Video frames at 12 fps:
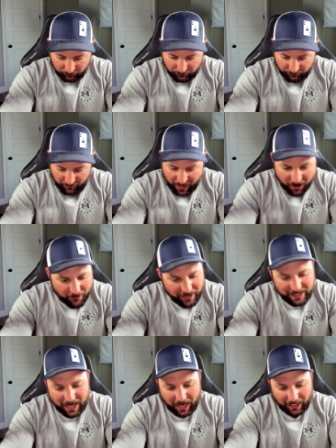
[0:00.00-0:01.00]
Very
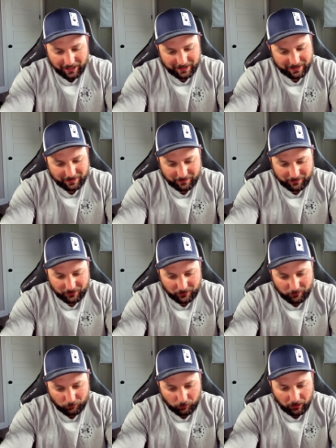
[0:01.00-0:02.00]
nice.
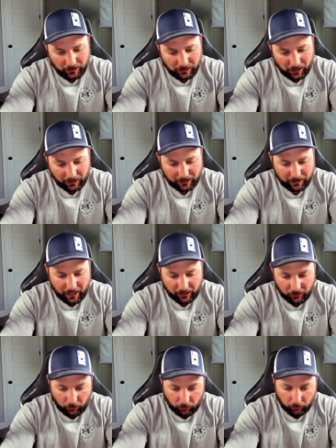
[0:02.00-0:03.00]
Really liking
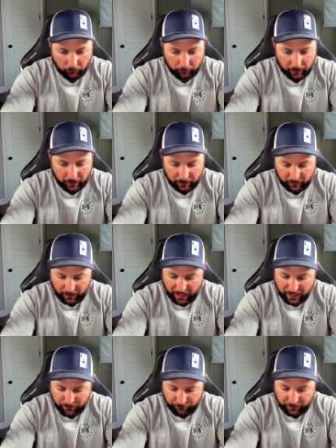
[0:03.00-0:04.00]
that card, man.
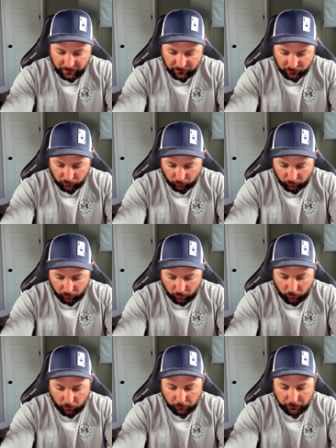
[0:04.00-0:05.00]
Any Venusaur
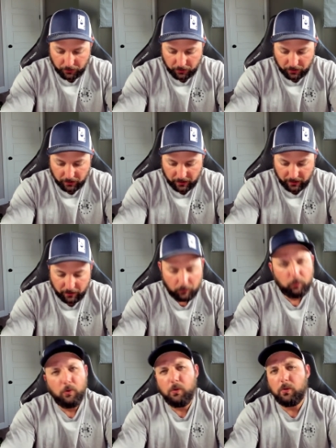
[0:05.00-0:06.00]
card you can get.
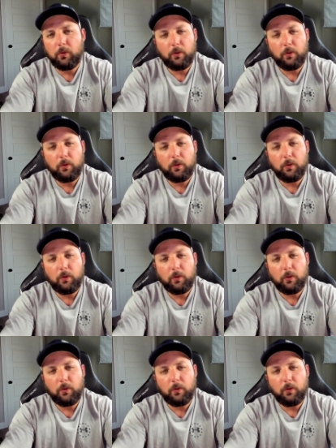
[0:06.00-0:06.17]
Whew.